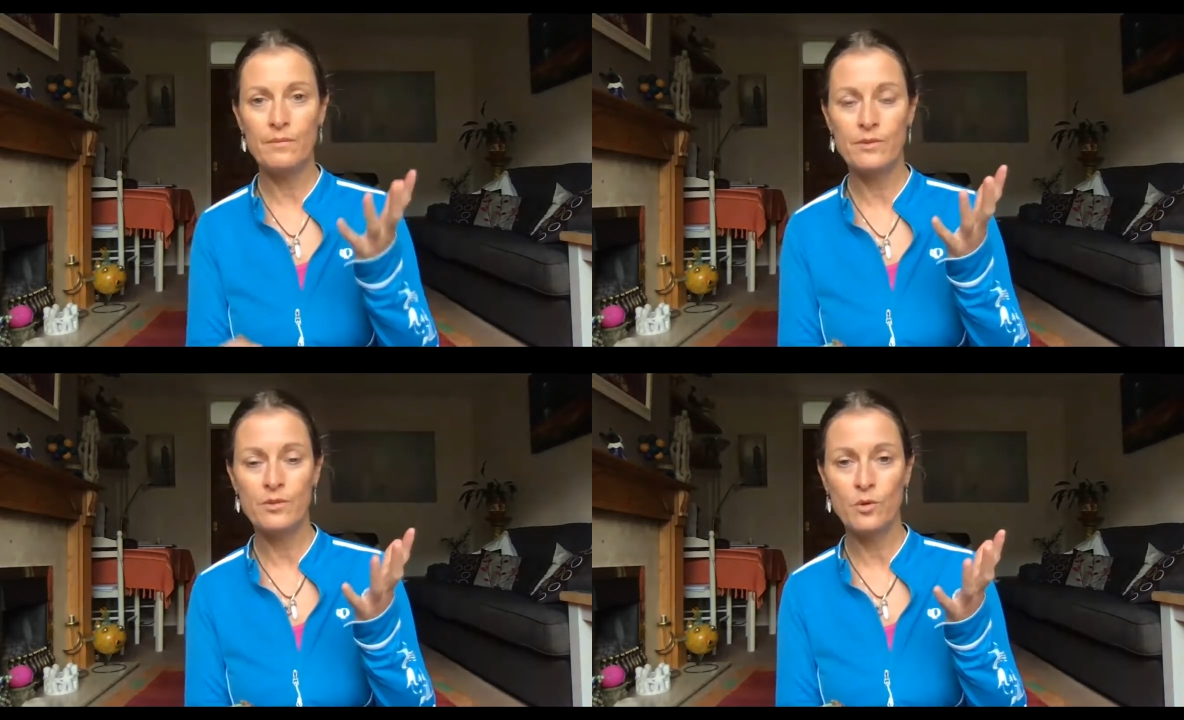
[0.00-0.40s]

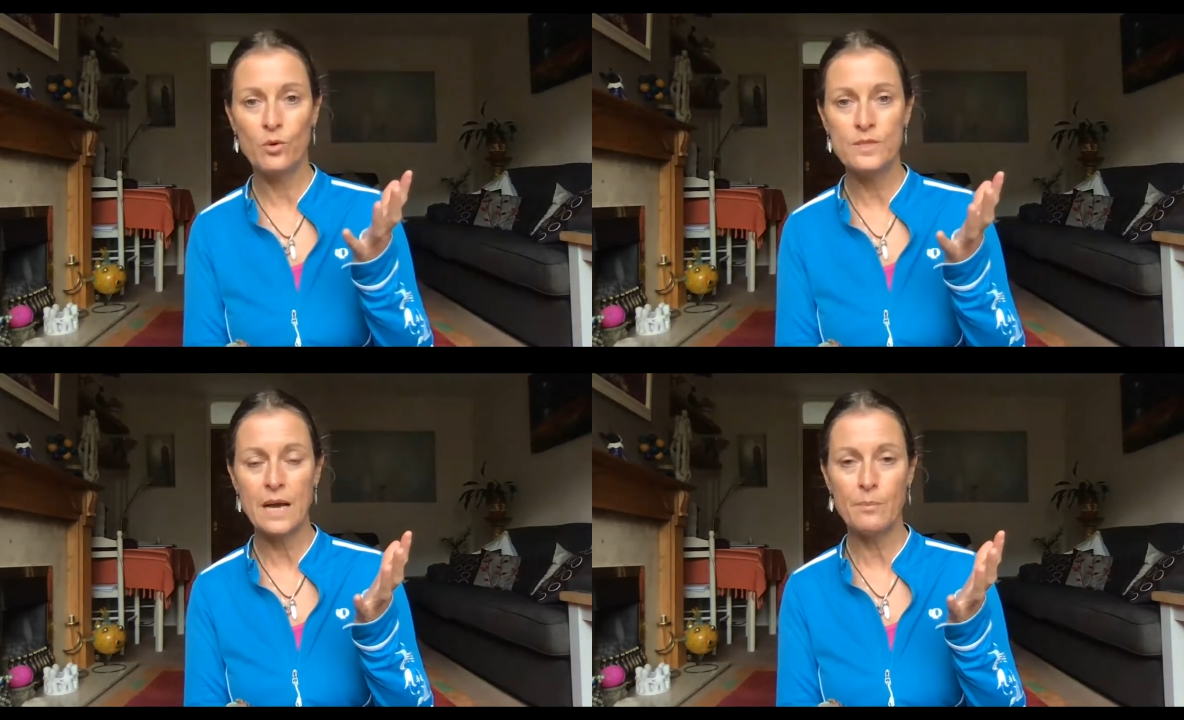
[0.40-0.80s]

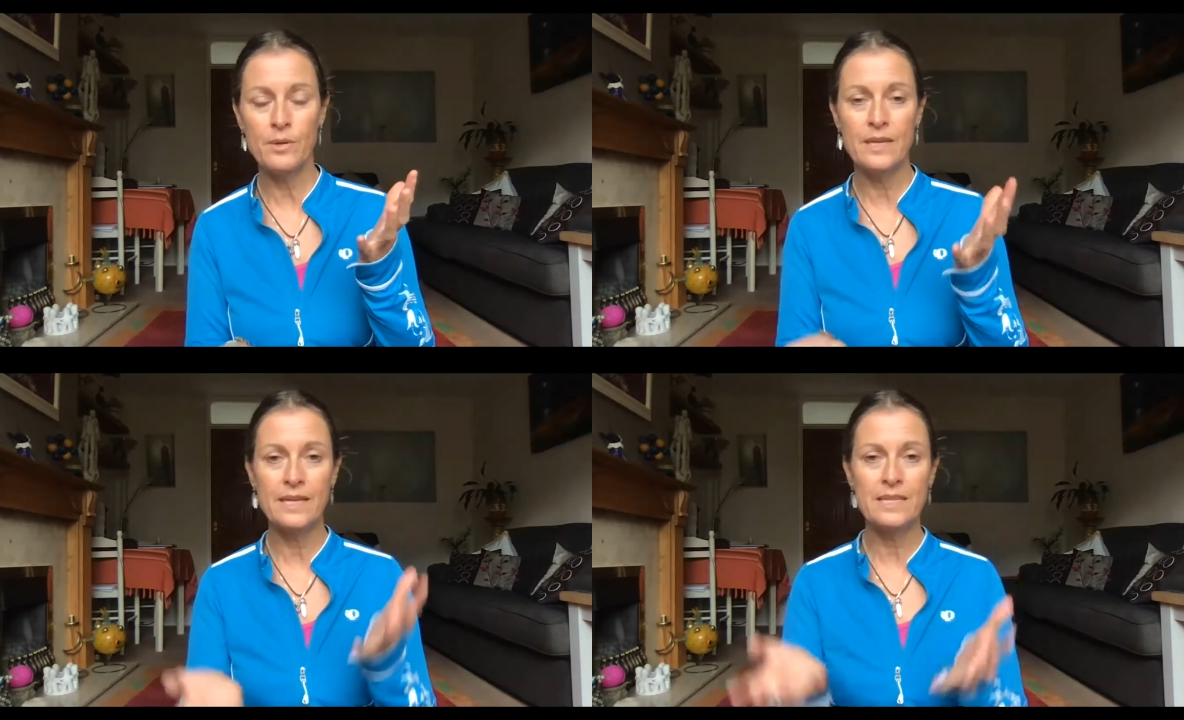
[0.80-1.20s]
thoughts
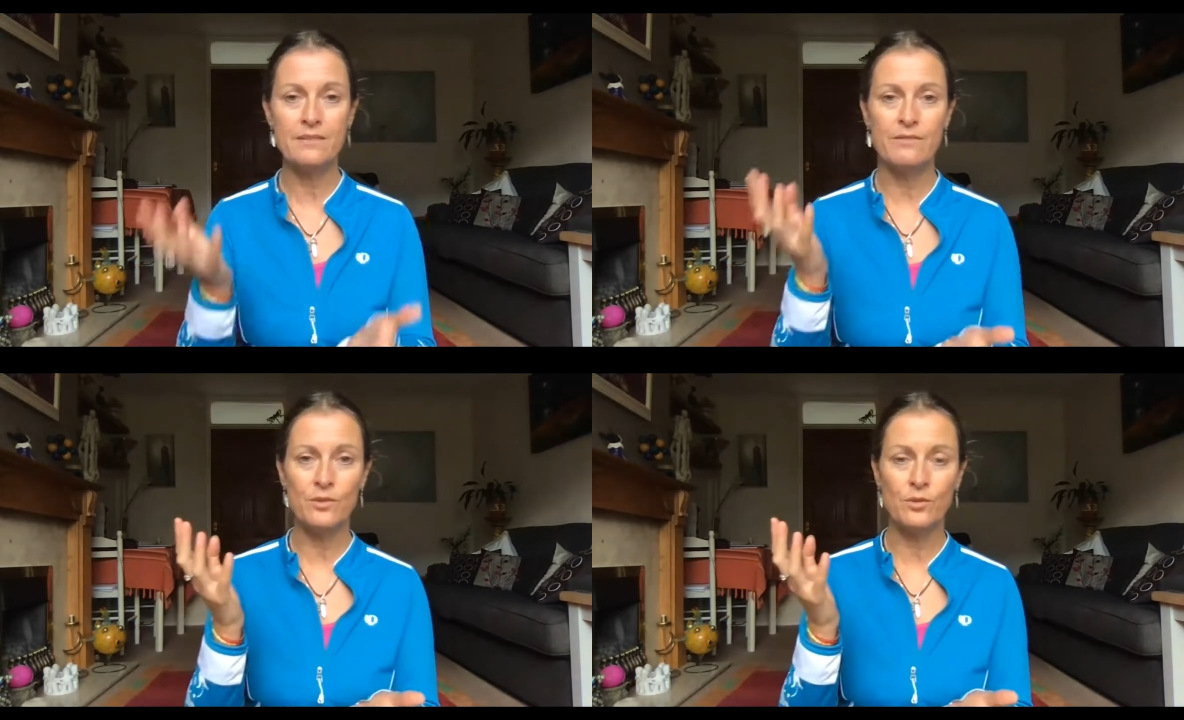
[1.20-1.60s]
happen,
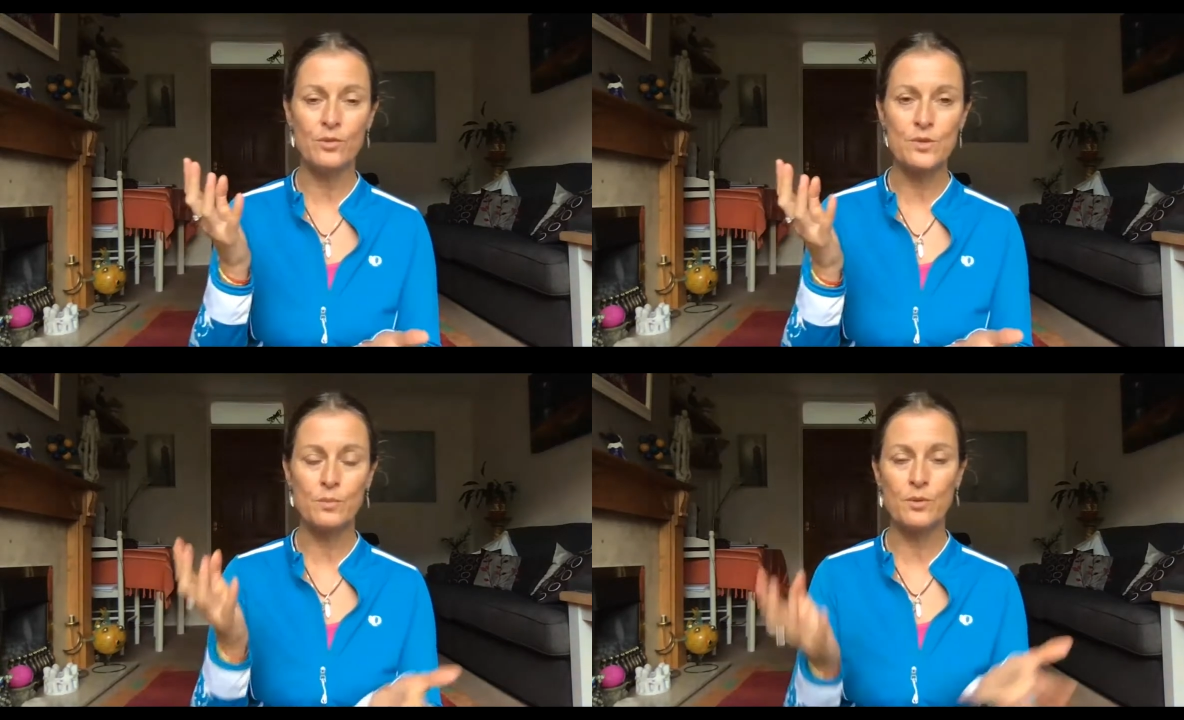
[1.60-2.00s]
negative
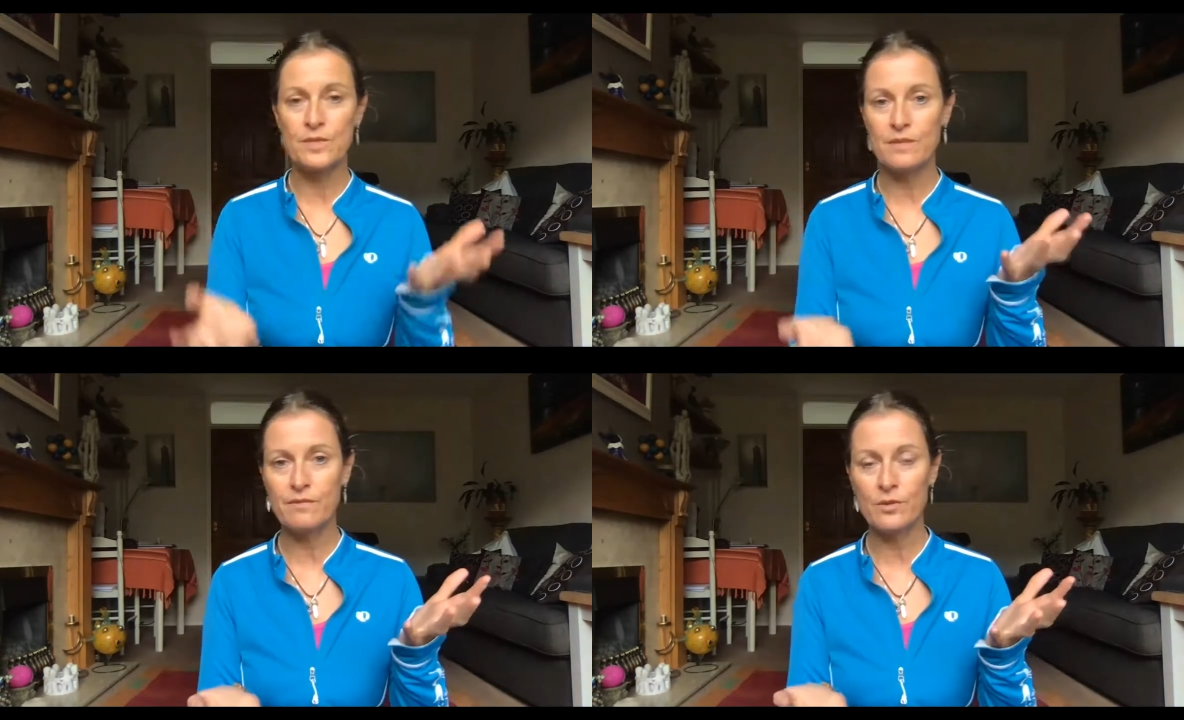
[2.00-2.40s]
thoughts,
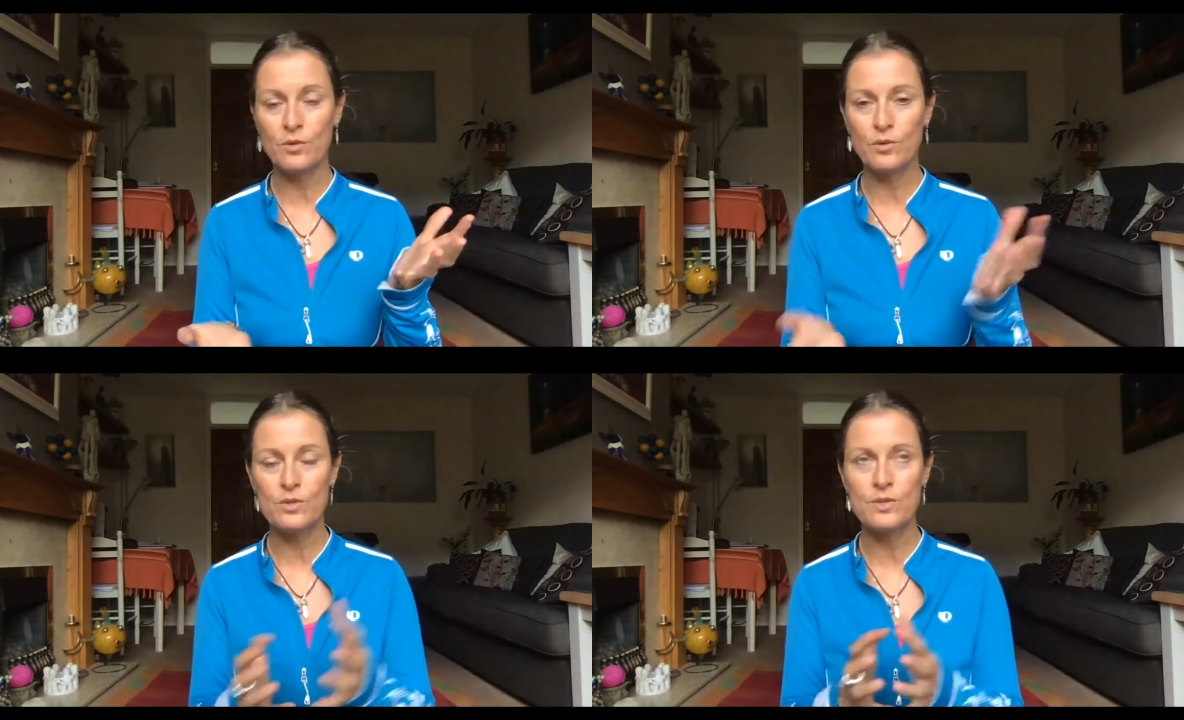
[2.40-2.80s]
positive
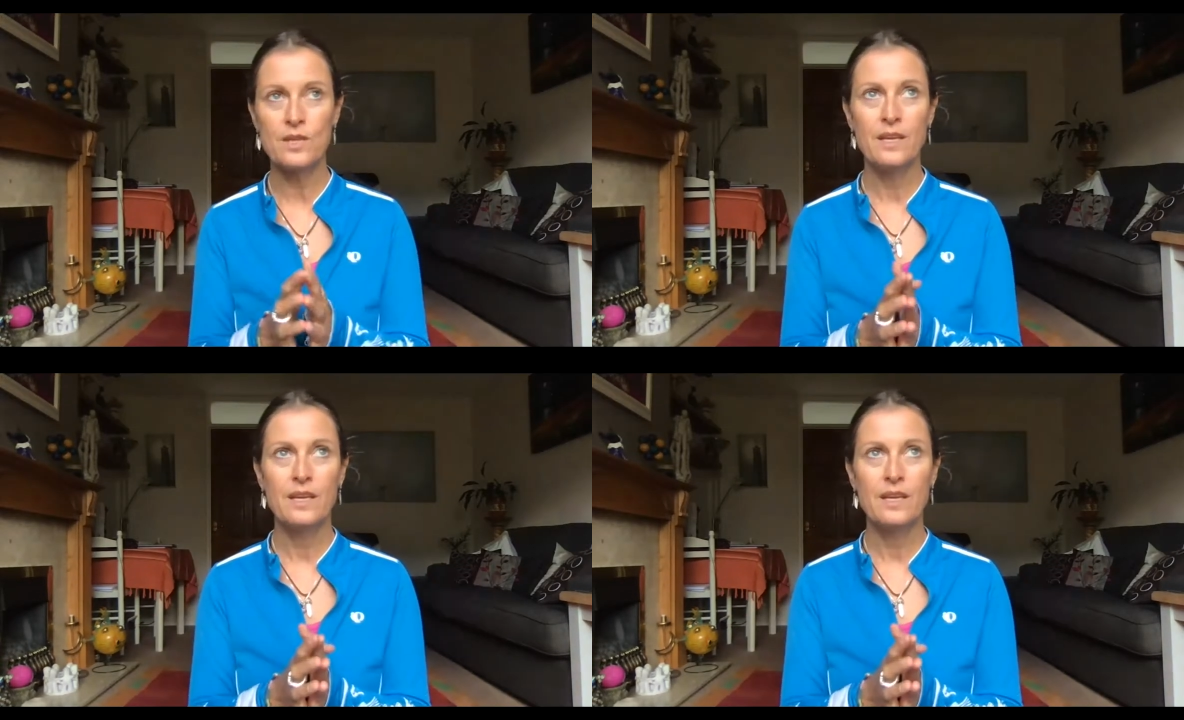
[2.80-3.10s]
thoughts,